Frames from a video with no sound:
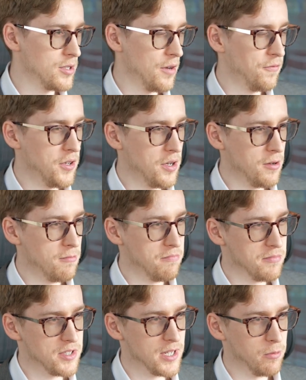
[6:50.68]
a few
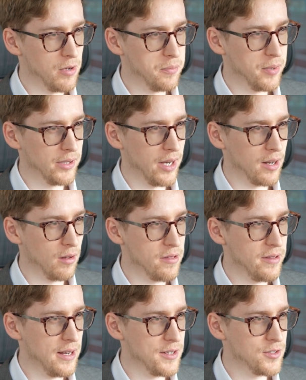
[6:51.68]
somewhat political
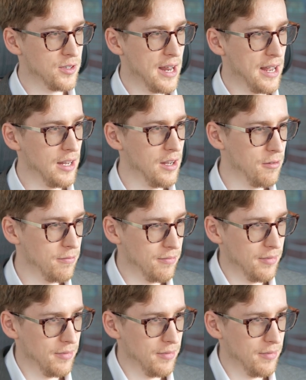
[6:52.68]
things today.